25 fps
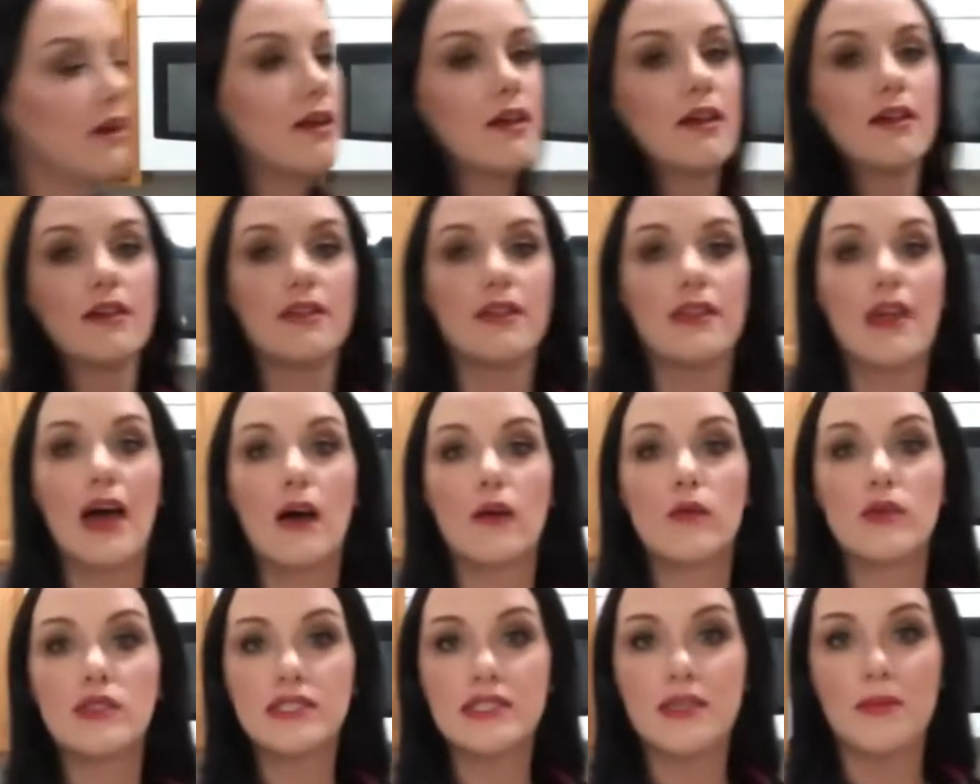That
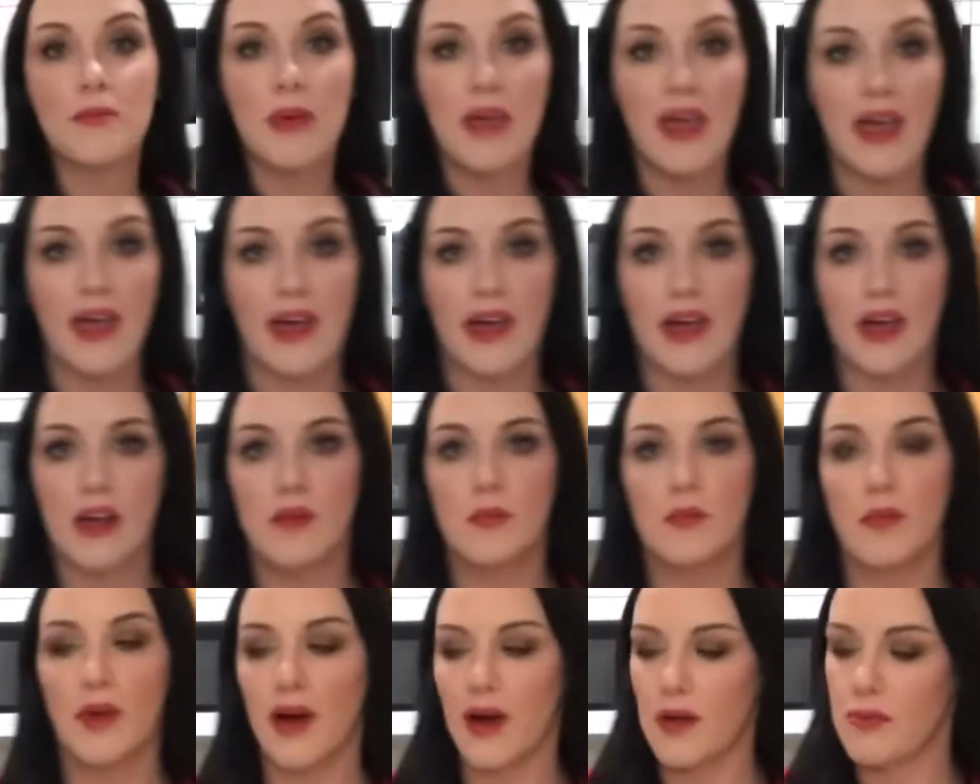was a pan
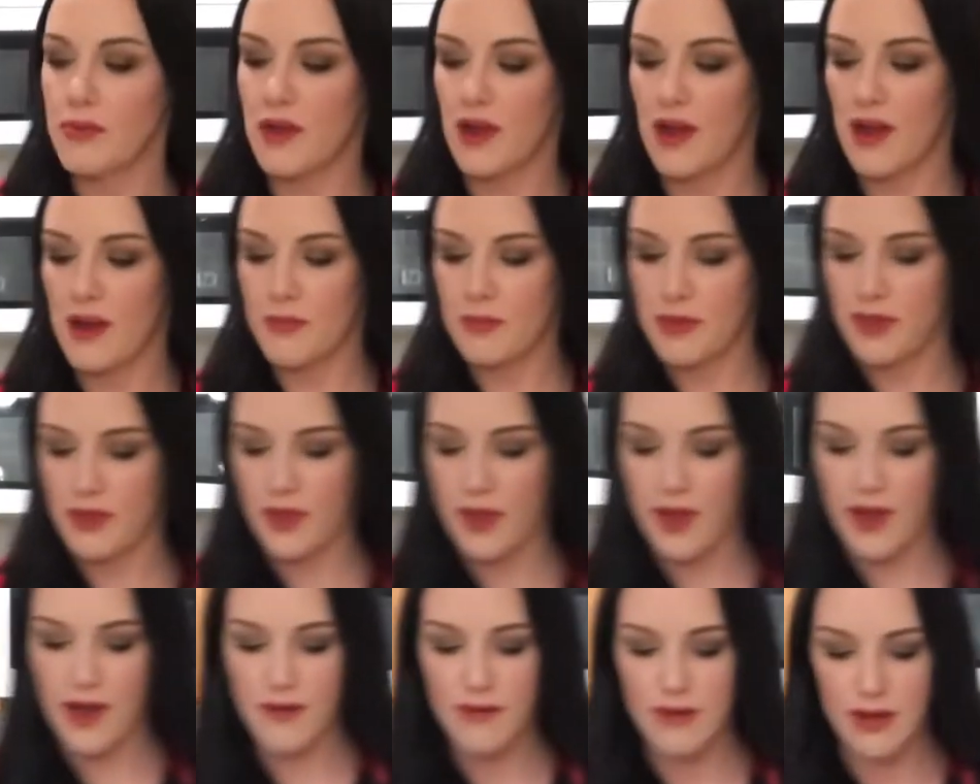popping up in the
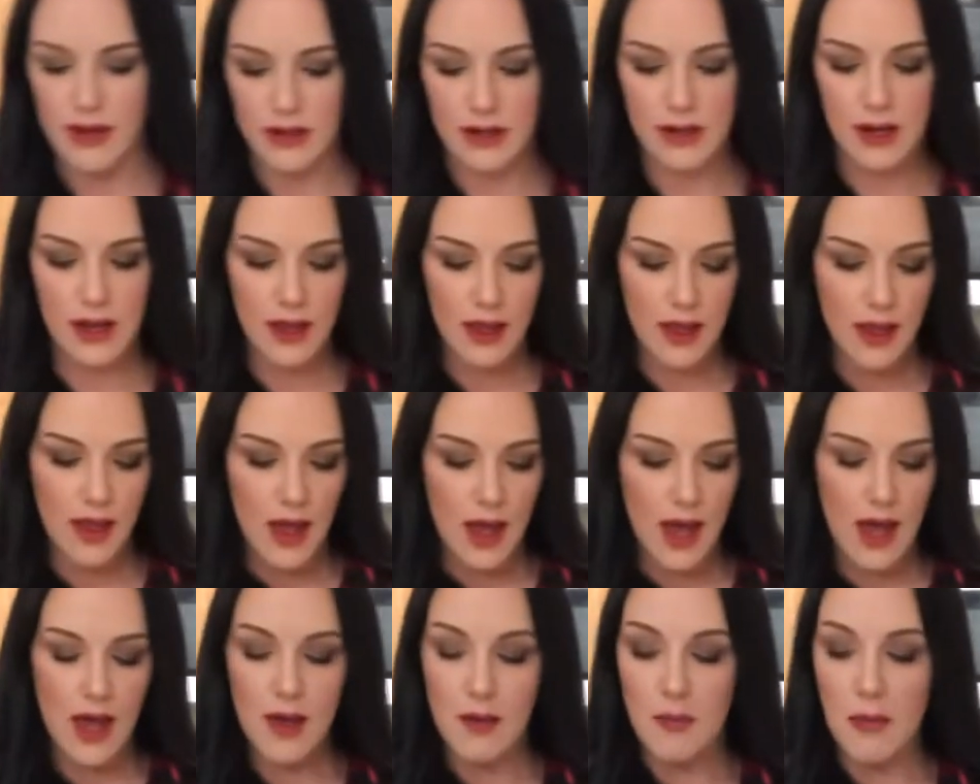oven.
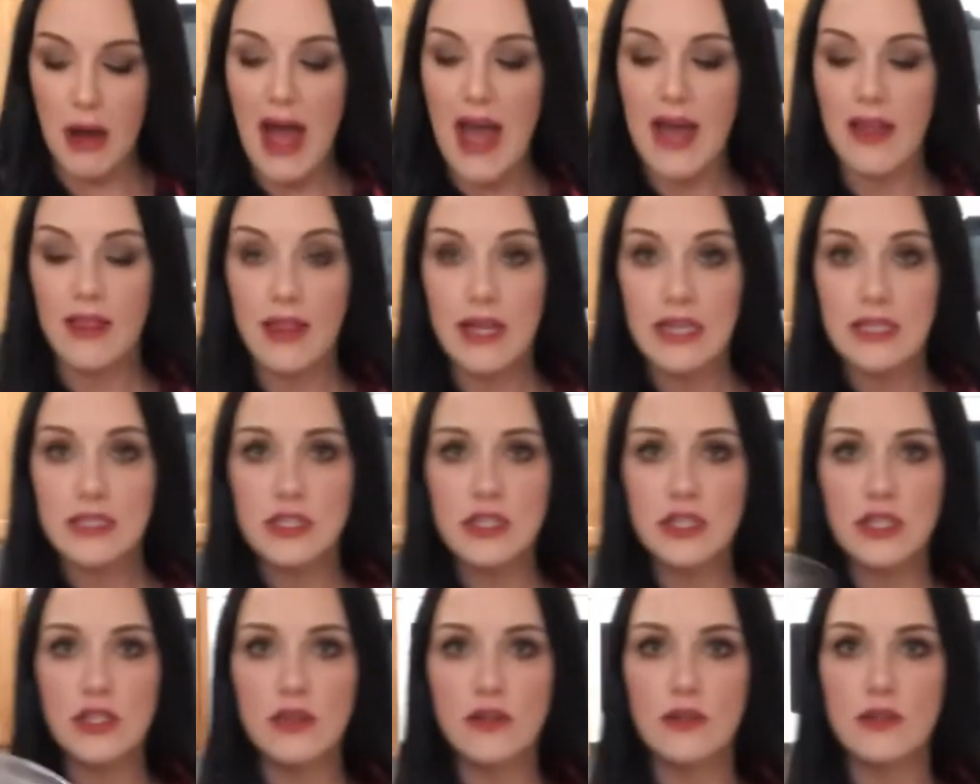I like to
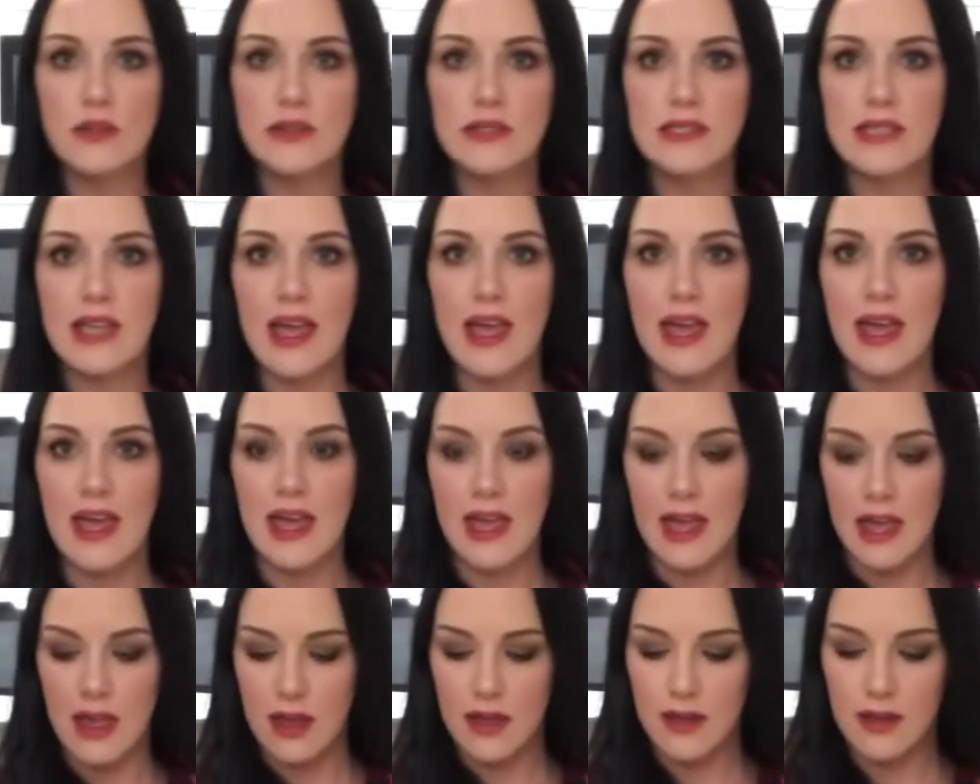use
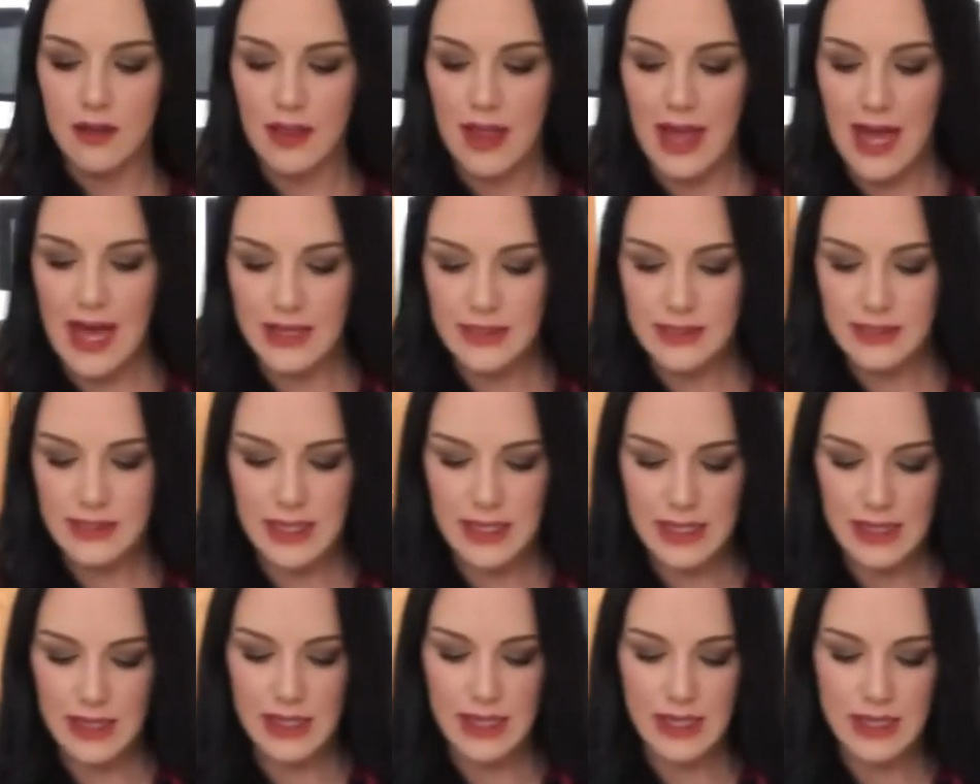a glass like
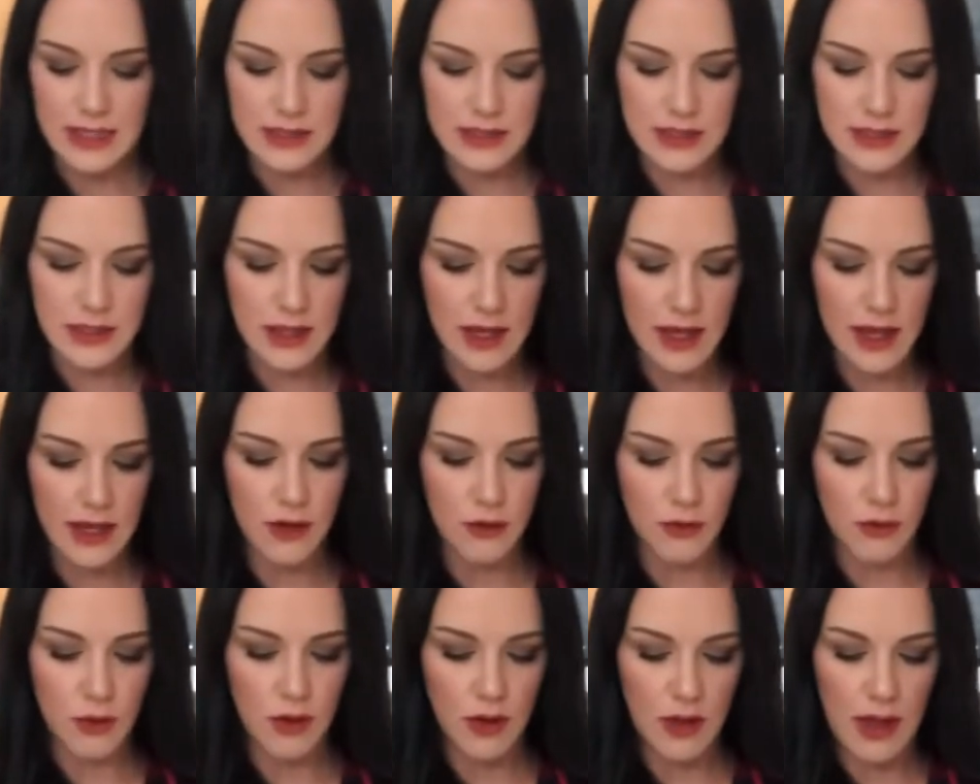this to kind of
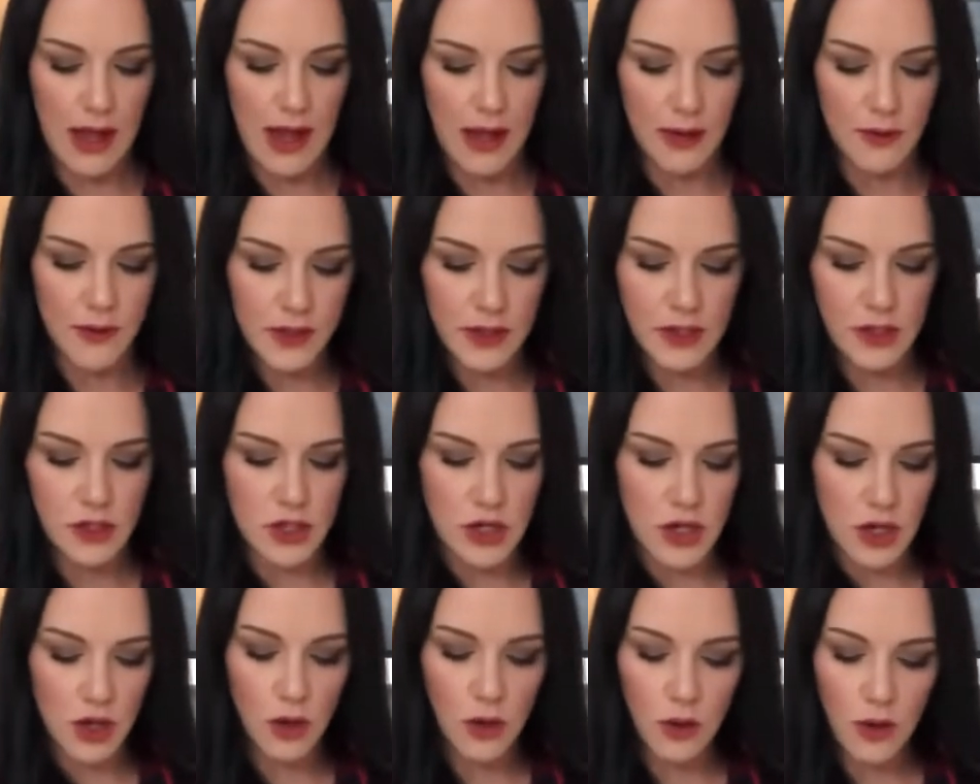roll out the
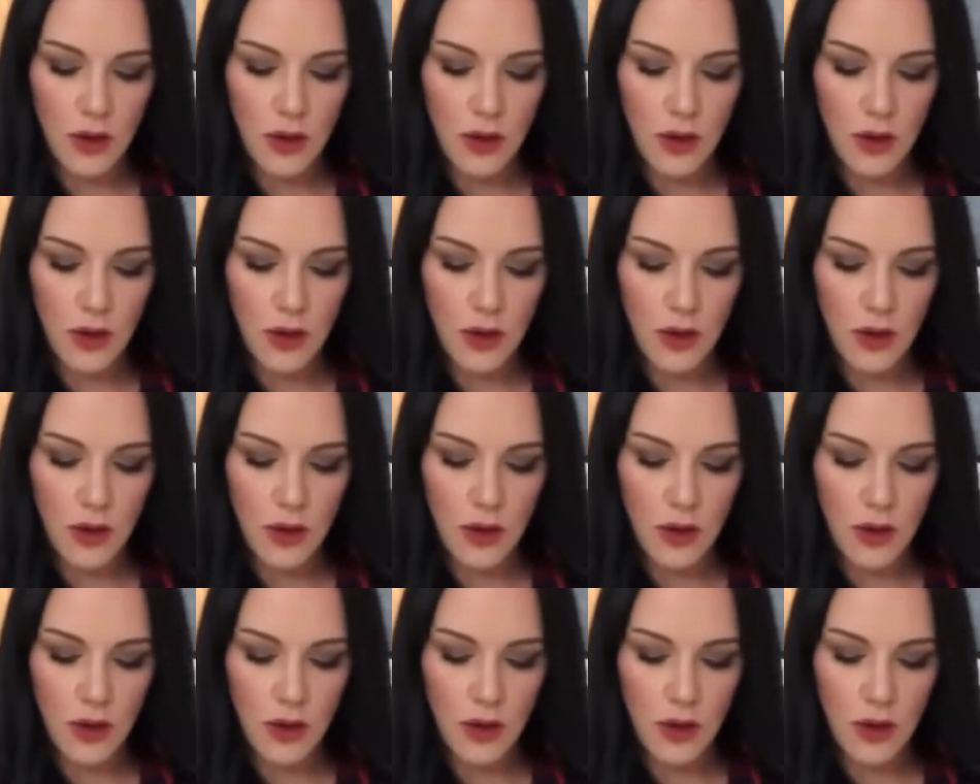dough.